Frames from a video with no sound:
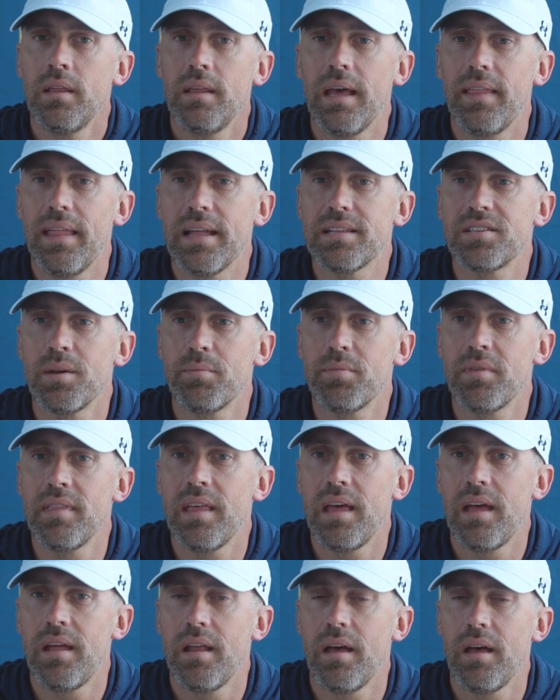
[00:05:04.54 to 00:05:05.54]
Yeah, that's something
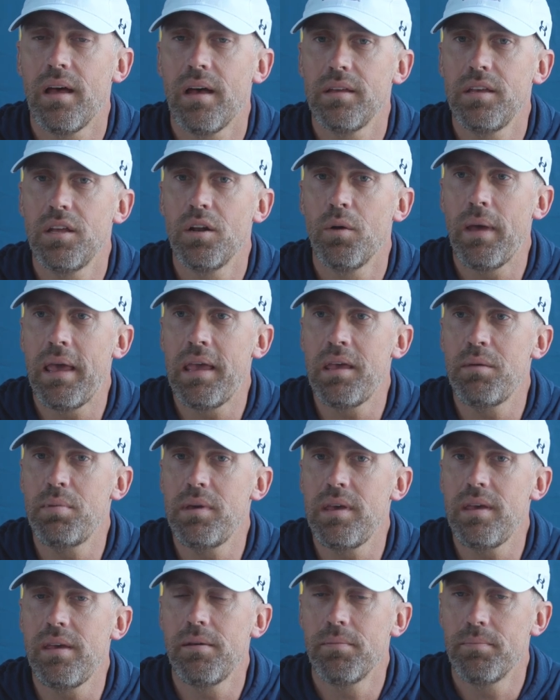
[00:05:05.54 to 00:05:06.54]
that,
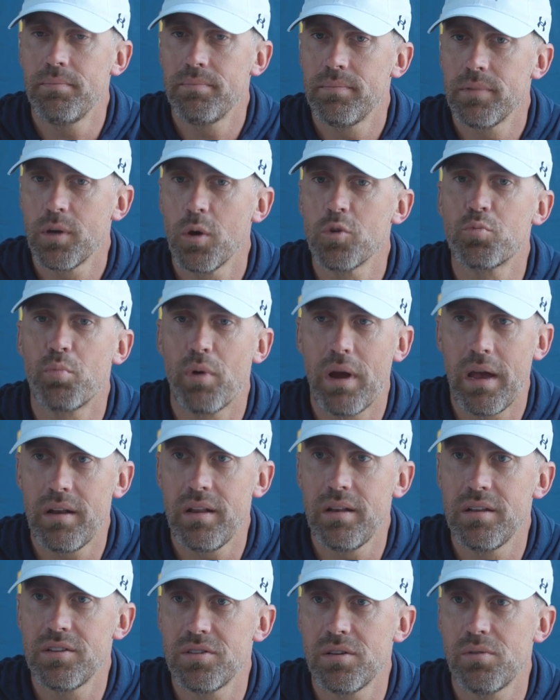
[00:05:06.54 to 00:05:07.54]
AB, Coach
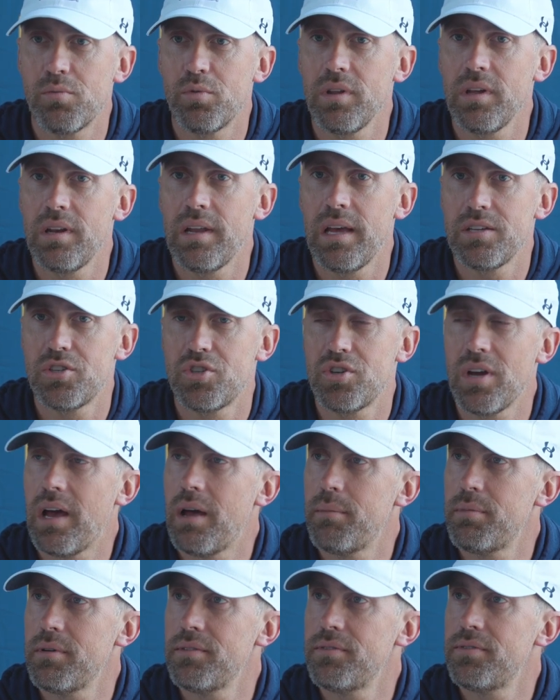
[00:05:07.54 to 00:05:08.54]
Browning, does a really nice
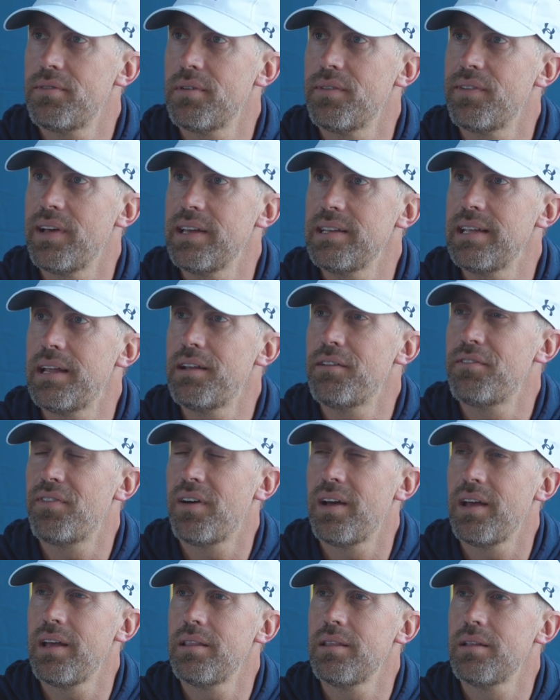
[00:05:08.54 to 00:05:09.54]
job of
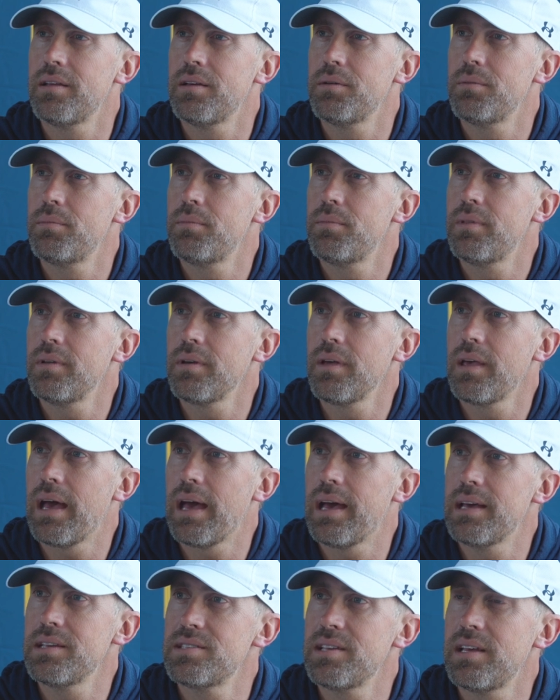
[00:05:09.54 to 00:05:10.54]
identifying the
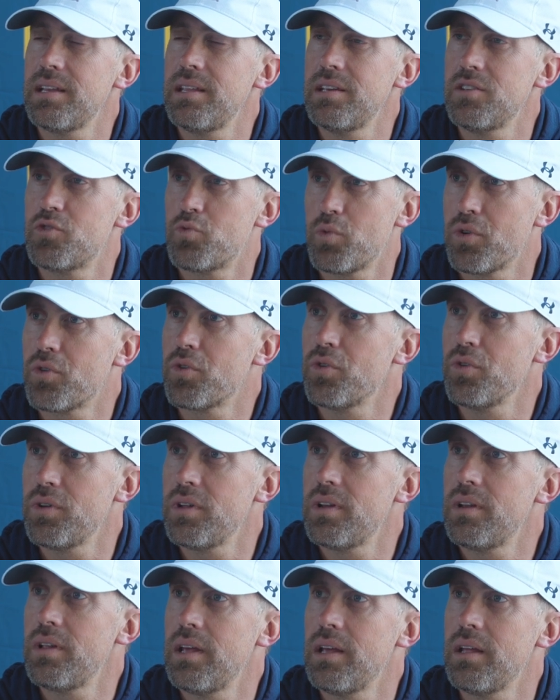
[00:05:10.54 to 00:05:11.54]
guys that he's
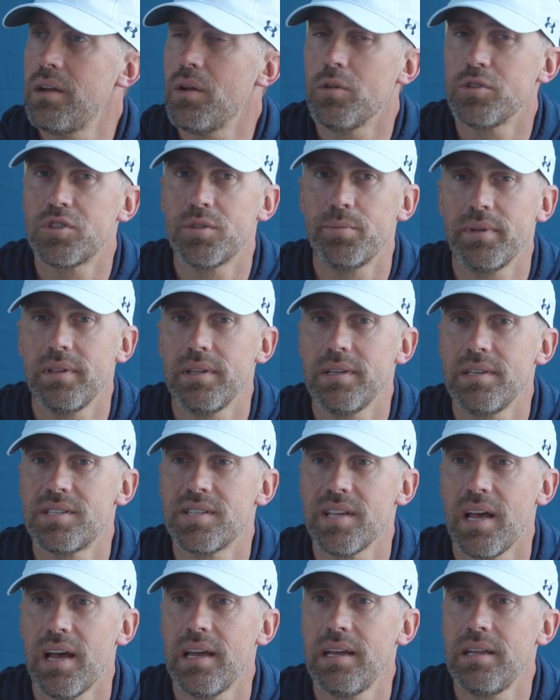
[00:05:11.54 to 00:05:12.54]
recruited and ultimately
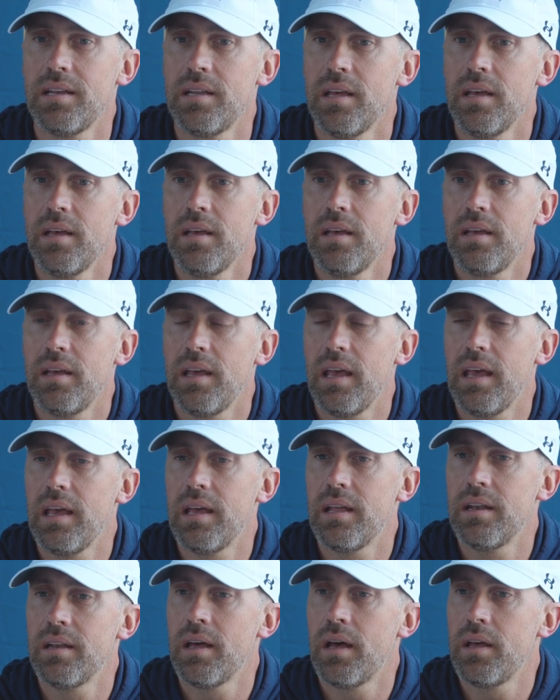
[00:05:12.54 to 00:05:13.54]
signed.
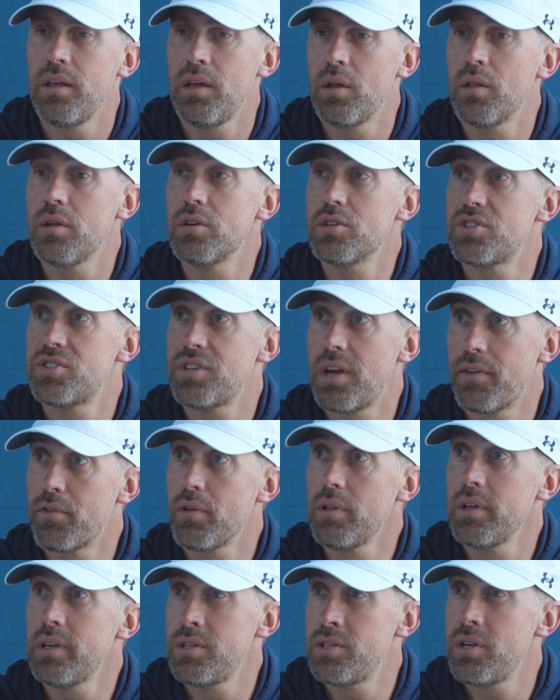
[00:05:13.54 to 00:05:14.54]
And, there's
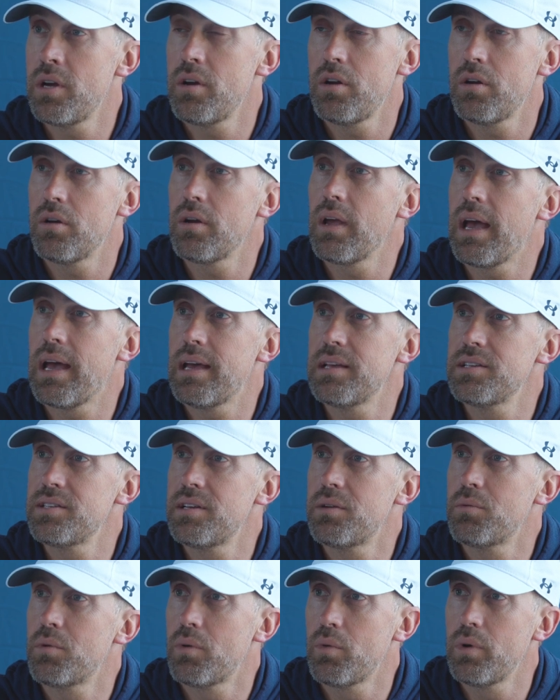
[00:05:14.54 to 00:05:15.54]
several interior guys
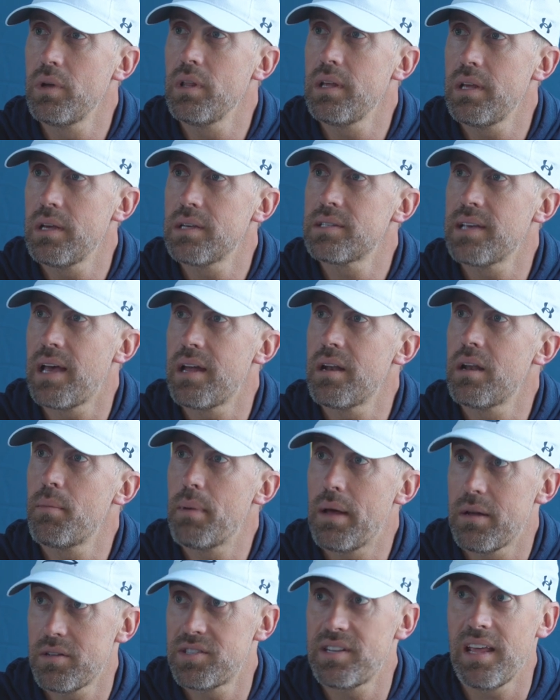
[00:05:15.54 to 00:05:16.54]
that we're really excited
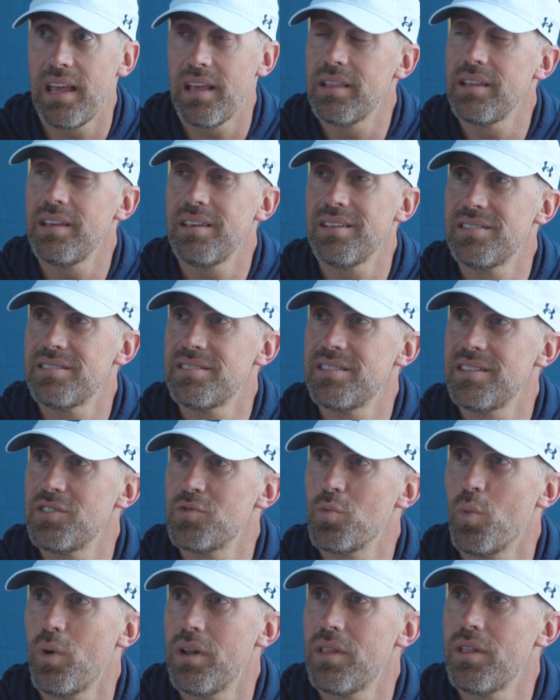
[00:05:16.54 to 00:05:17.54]
about. Stanley
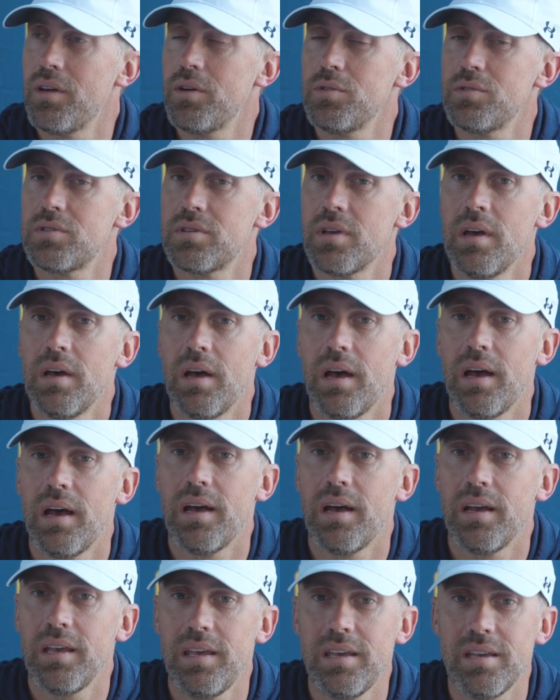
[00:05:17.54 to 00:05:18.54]
is one of those.
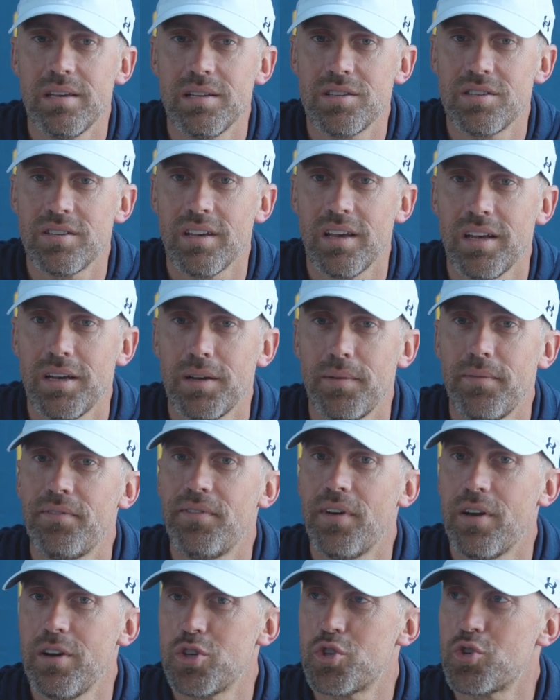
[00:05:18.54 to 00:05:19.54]
He is
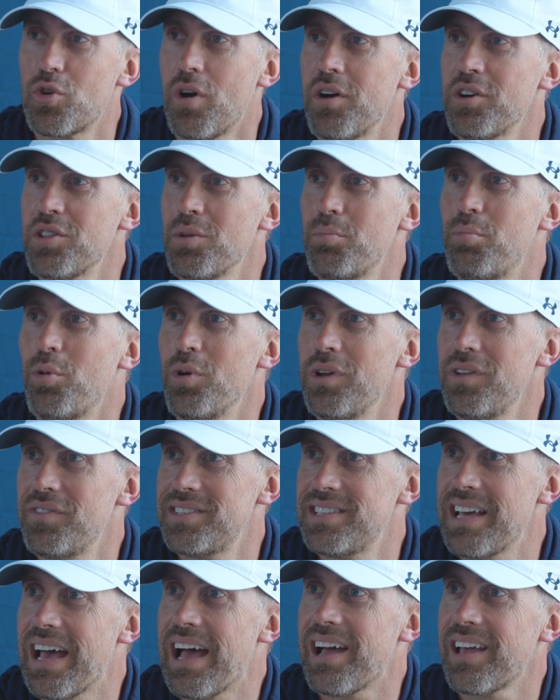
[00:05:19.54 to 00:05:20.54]
very strong at the point of
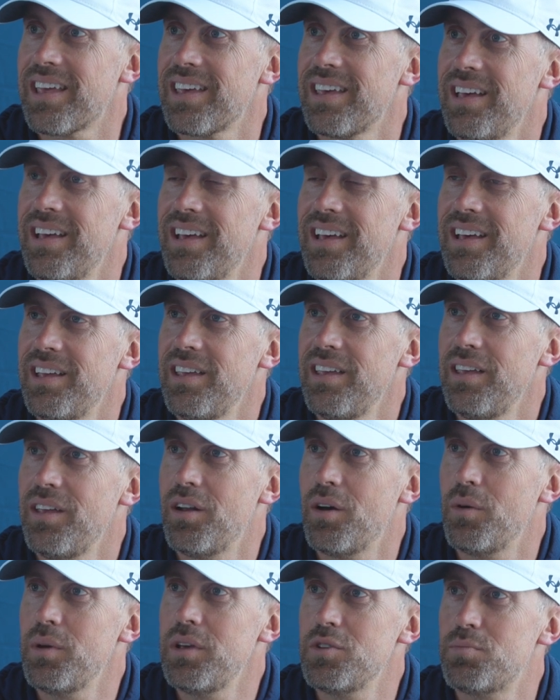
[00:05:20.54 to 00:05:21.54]
attack. You
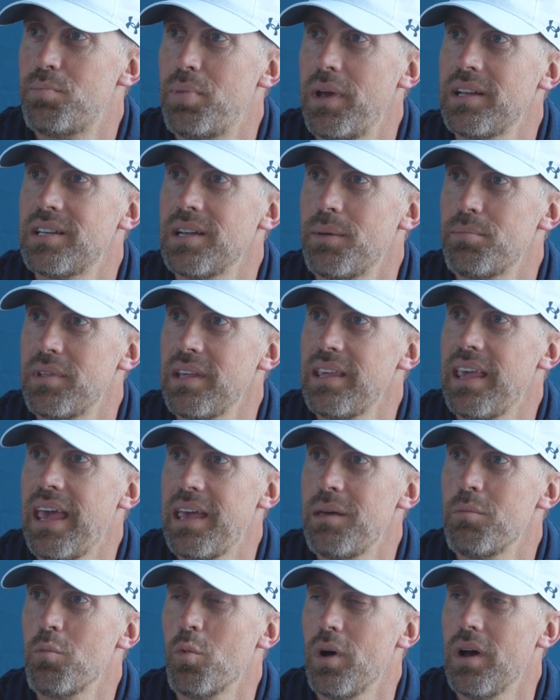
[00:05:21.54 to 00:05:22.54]
know, he's picked up the
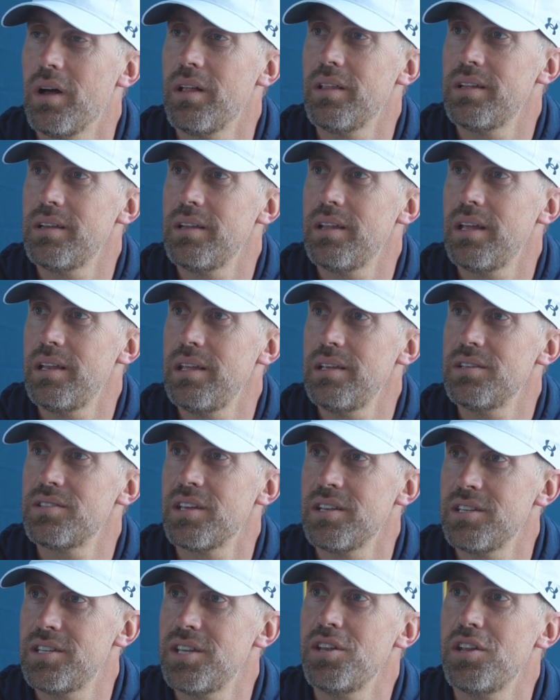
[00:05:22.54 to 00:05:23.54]
game well, and he's
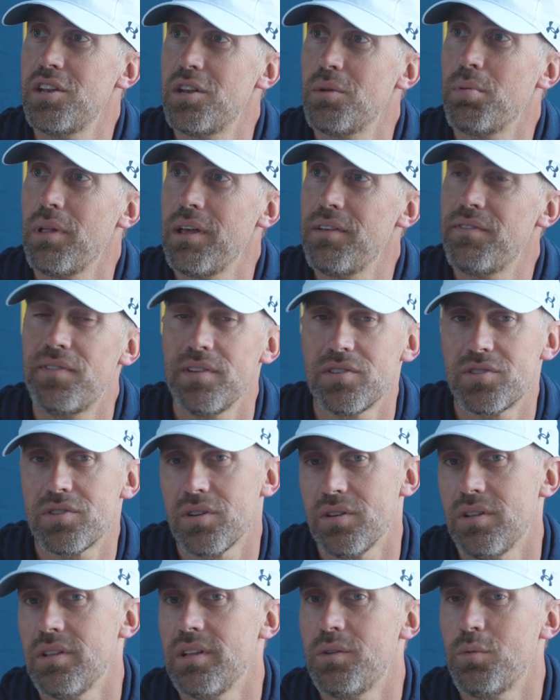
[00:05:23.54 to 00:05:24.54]
continued to play
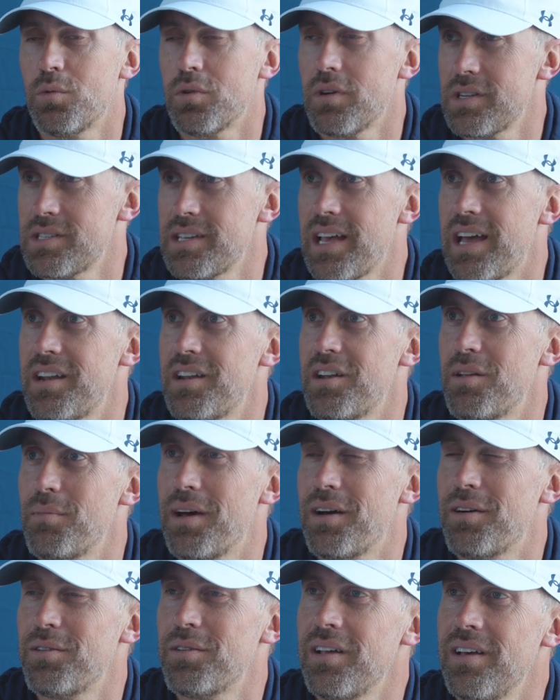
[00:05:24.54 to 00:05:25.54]
physical, and we're excited
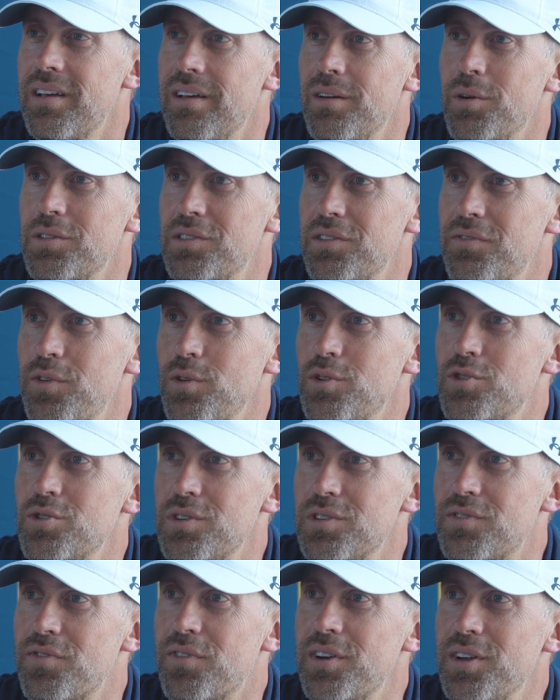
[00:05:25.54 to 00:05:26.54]
about what the
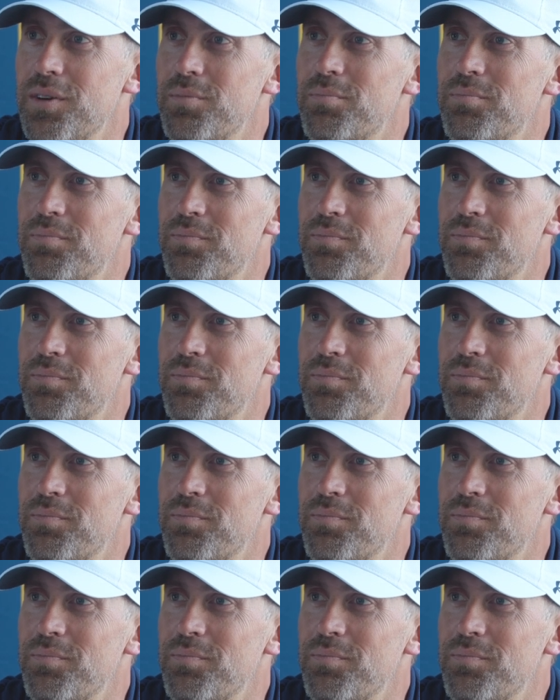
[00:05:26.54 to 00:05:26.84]
future is for him.